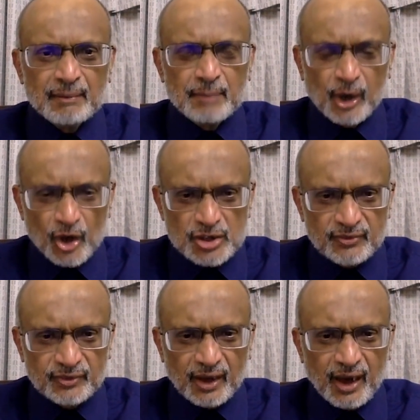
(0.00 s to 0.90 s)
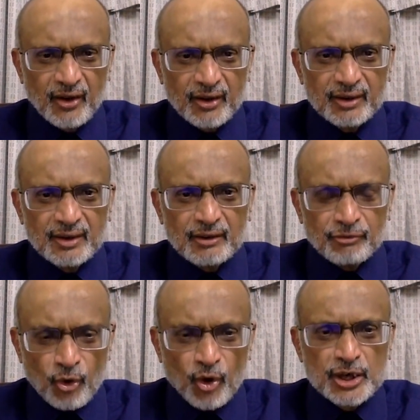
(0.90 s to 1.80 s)
Because of our
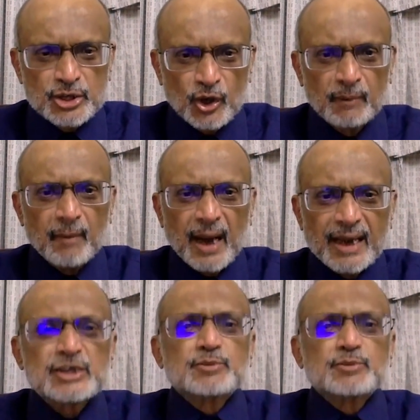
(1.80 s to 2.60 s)
focus on mind